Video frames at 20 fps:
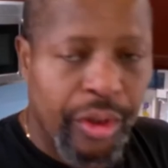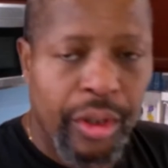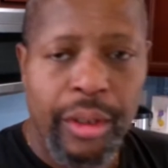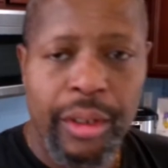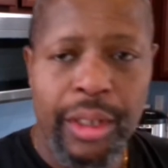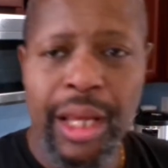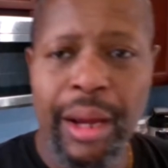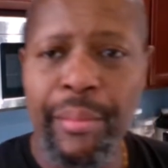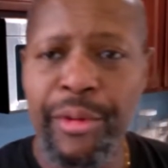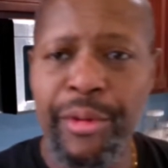
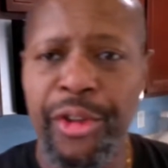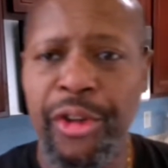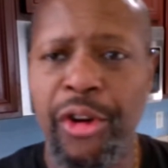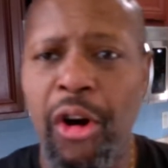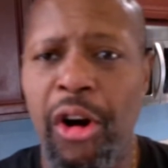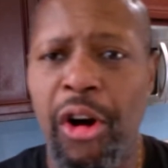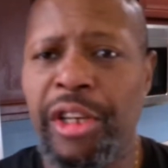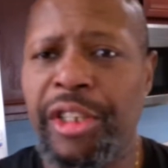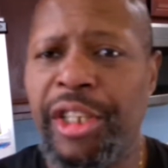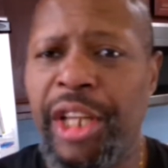lemons are
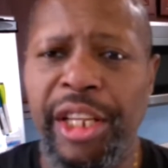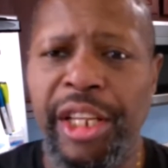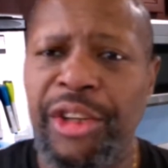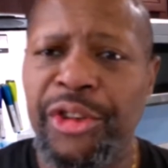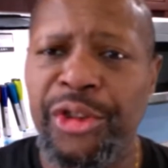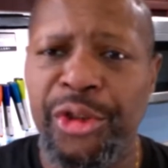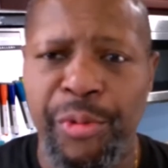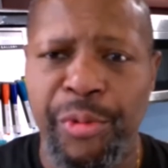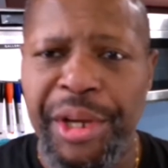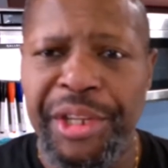garnished. I didn't
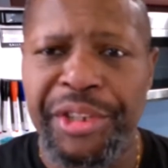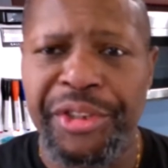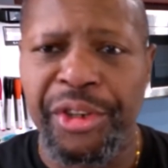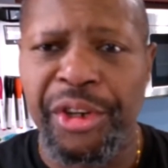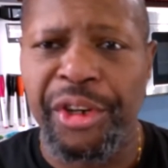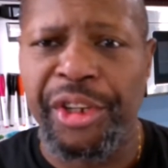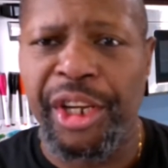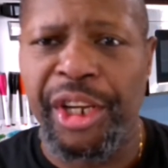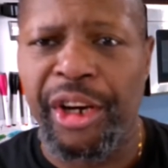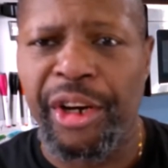squeeze it
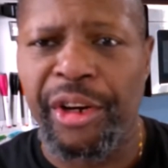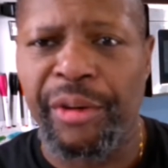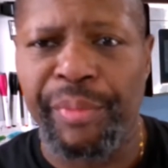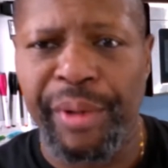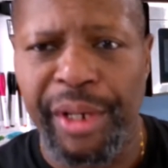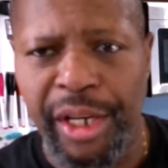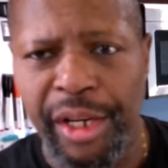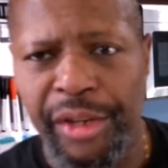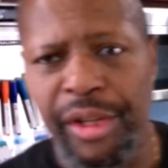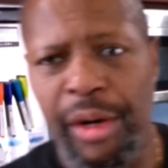on there
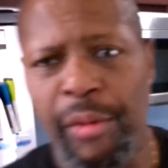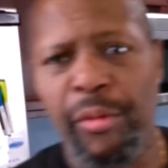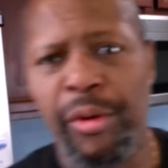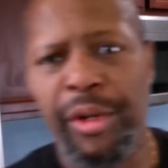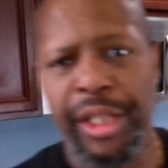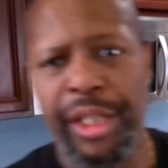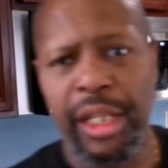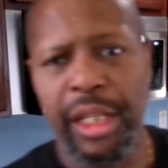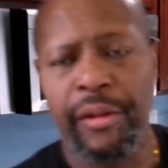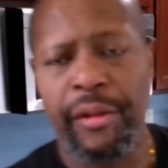because I wanted
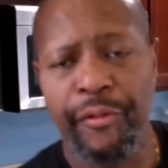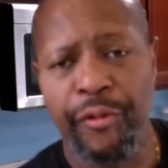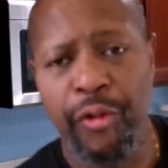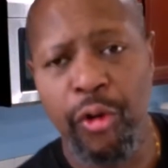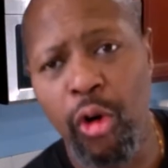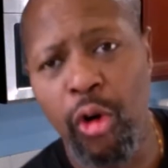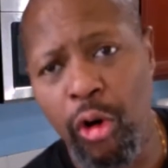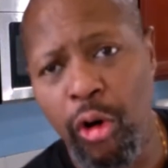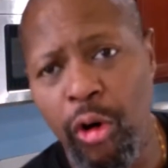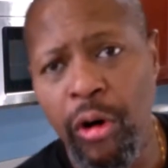to get the
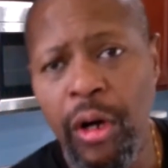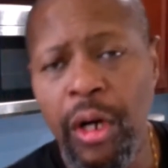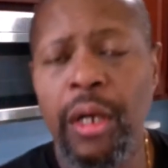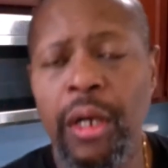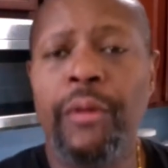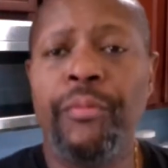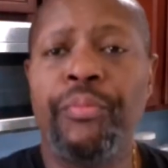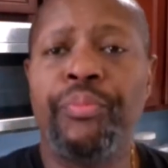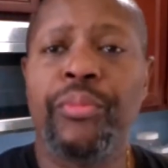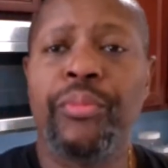full
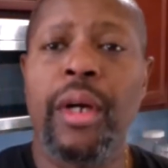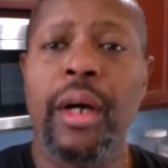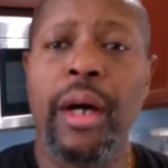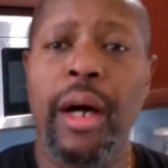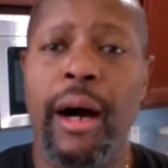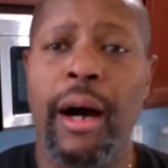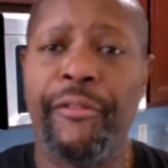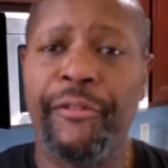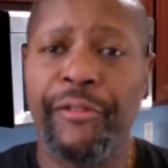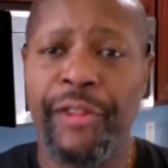
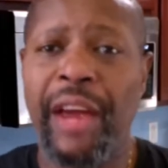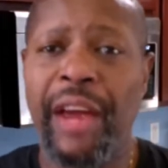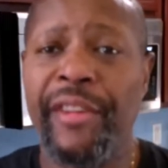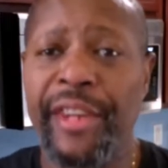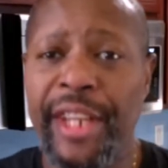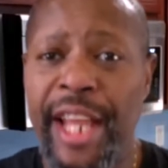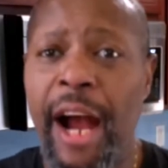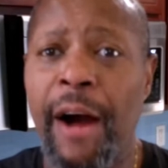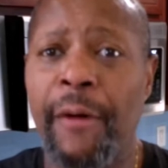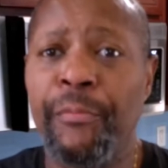uh, flavor.
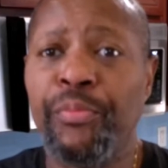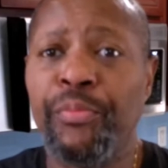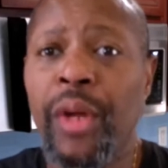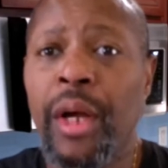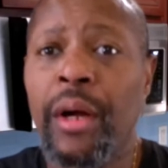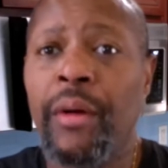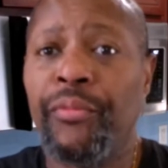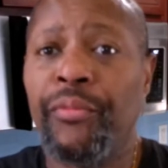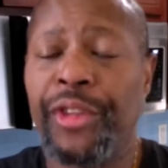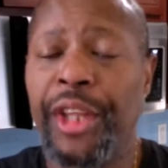Now,
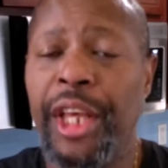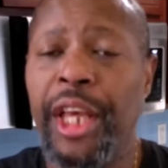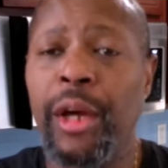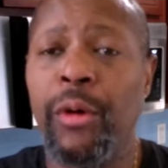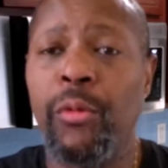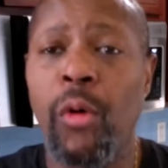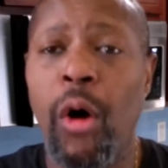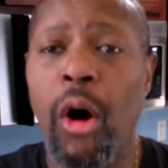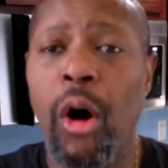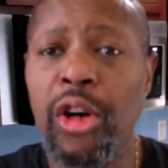the
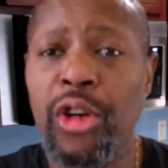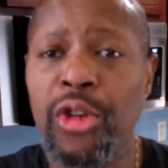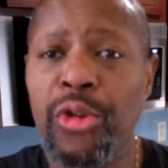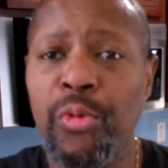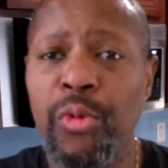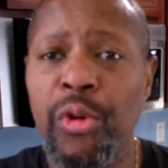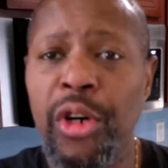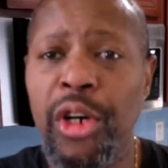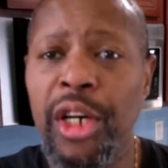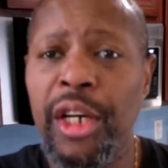
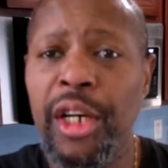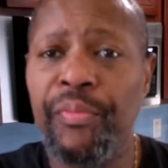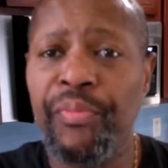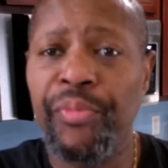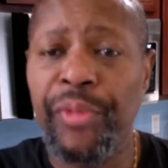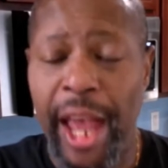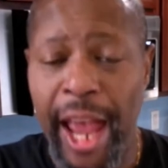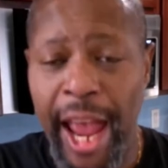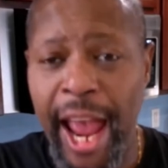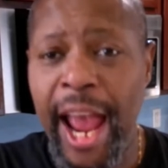Walkerswood
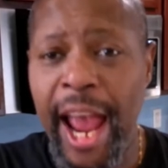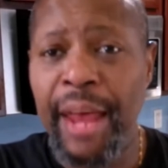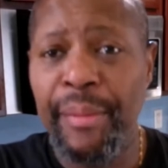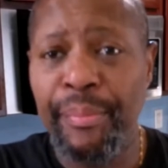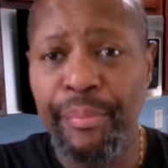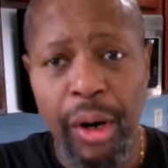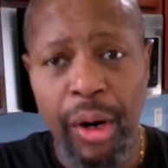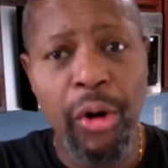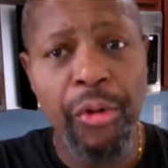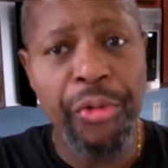and
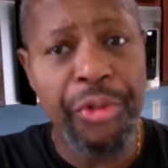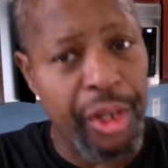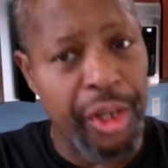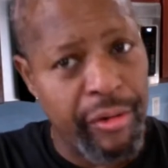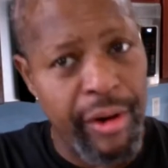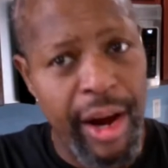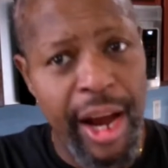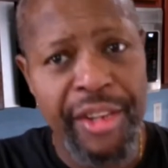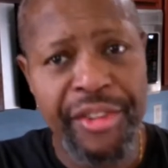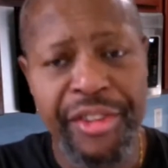both the
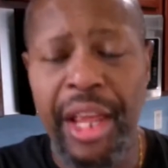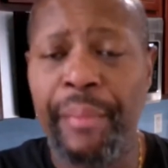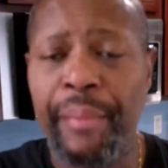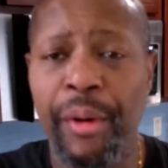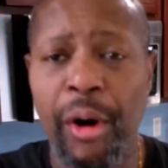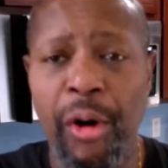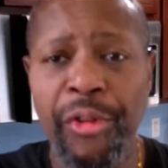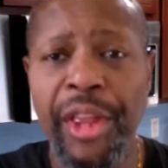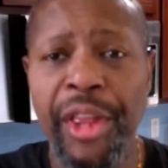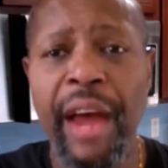Grace, they
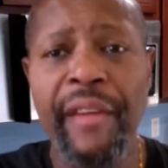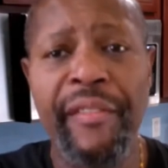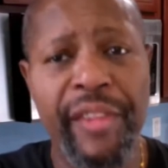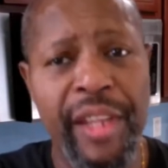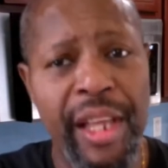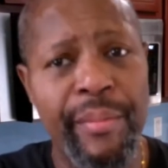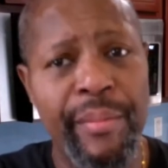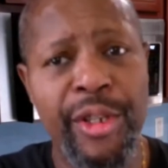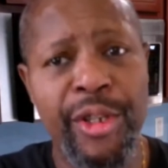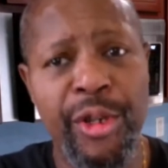both have
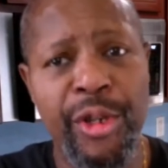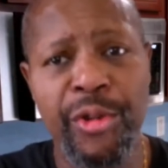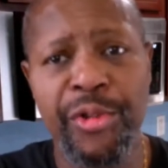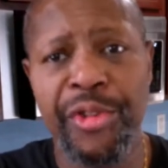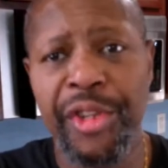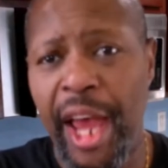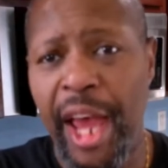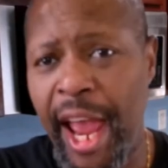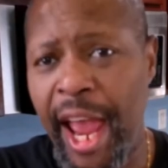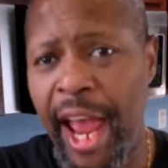lemon juice
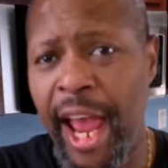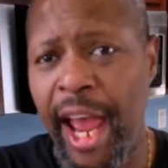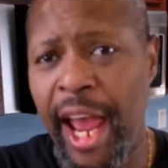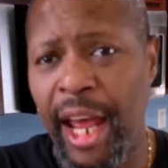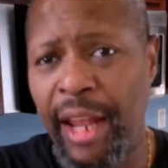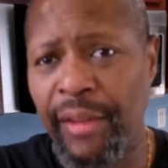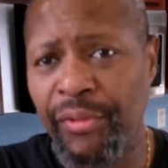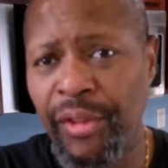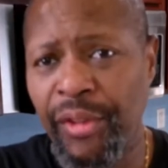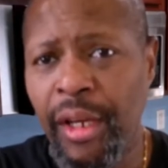
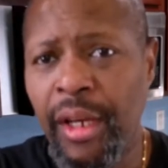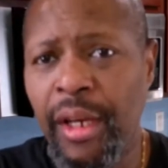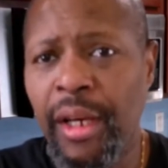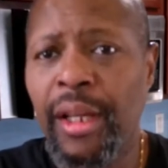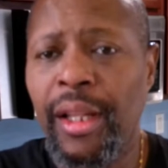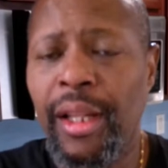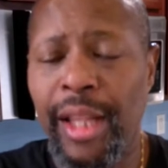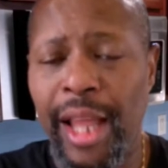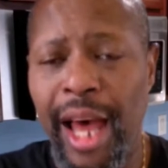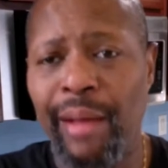and
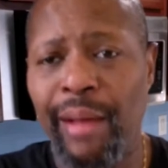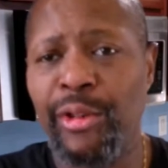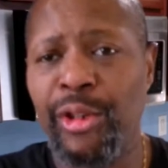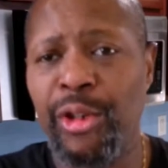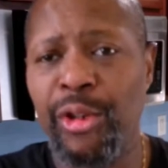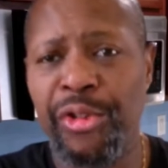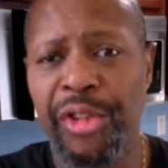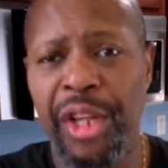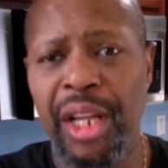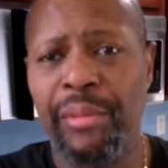lime
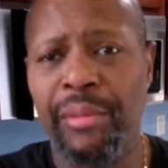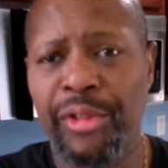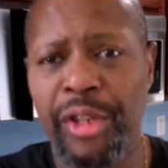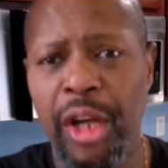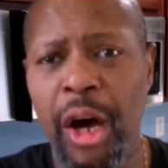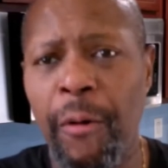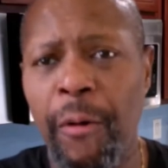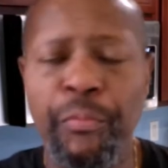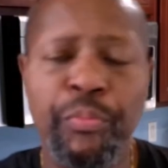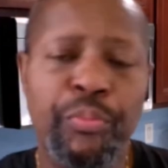juice in them.
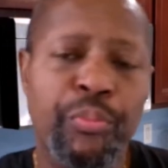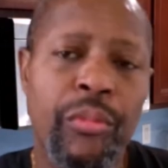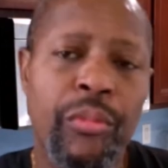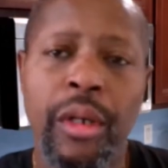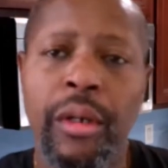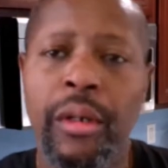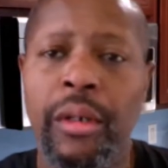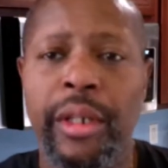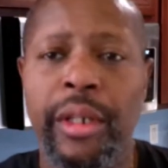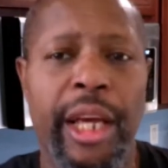So
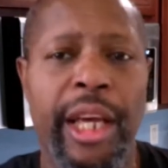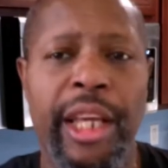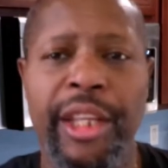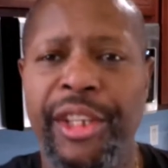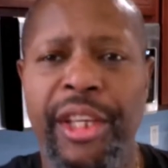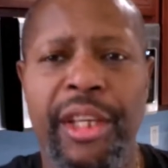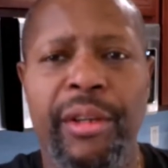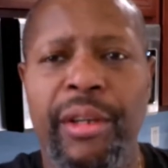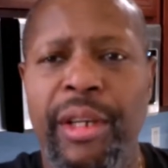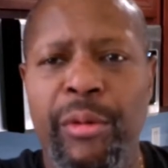it
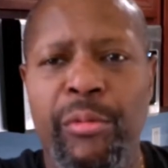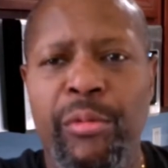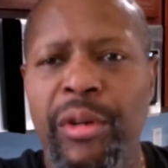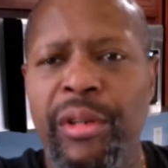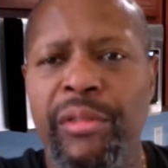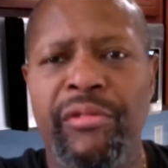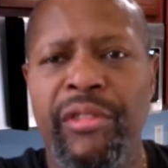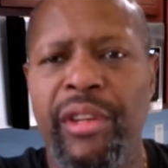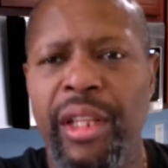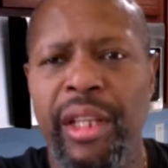did. It
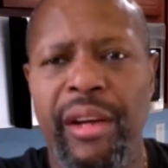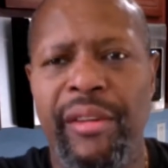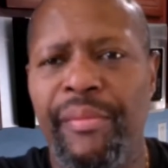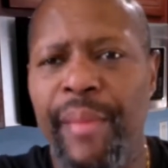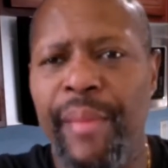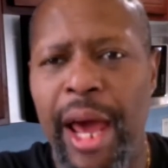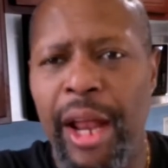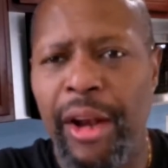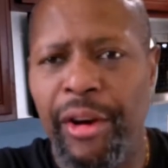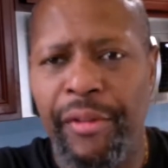wouldn't really have
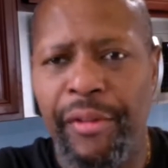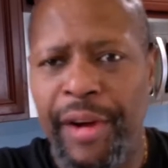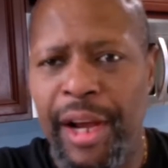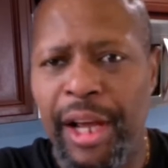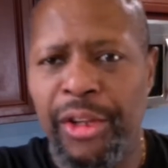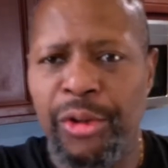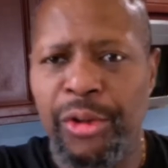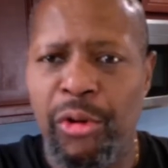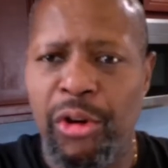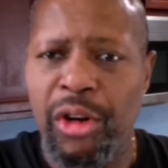mattered if I
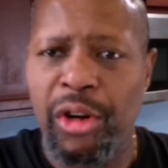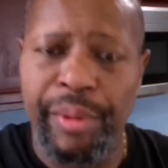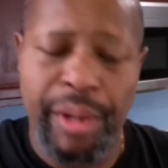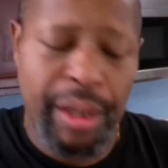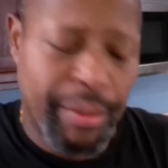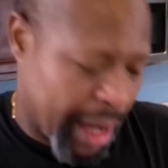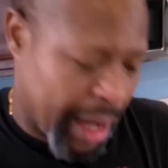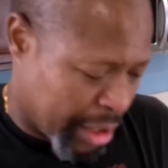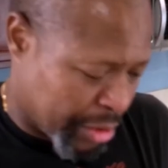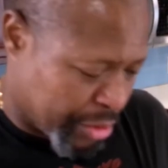squirted, but I'm
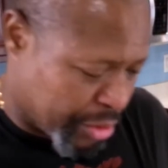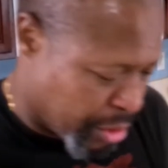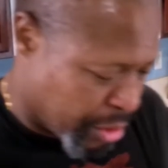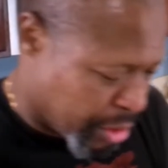not gonna do